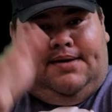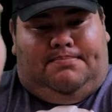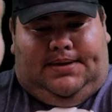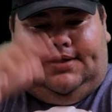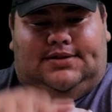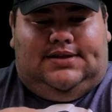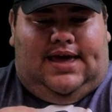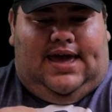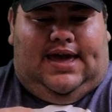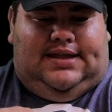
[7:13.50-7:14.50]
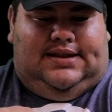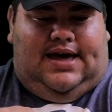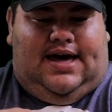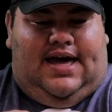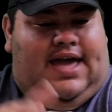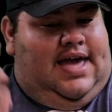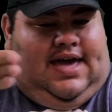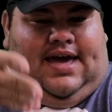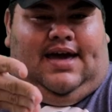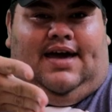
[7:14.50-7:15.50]
build. And
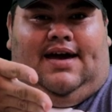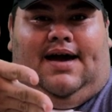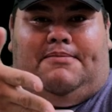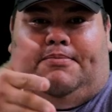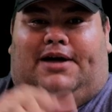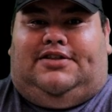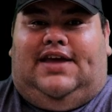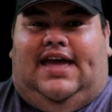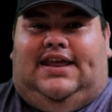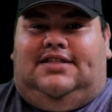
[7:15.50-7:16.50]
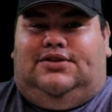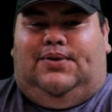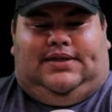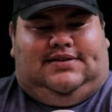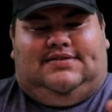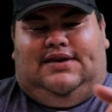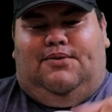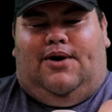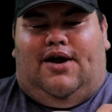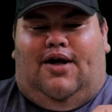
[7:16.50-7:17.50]
I'm about to get into it to see
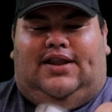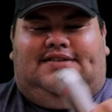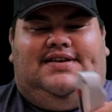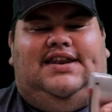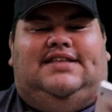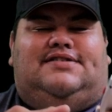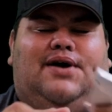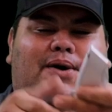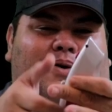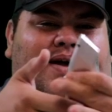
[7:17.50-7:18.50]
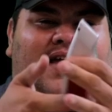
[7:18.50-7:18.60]
what all is in it. So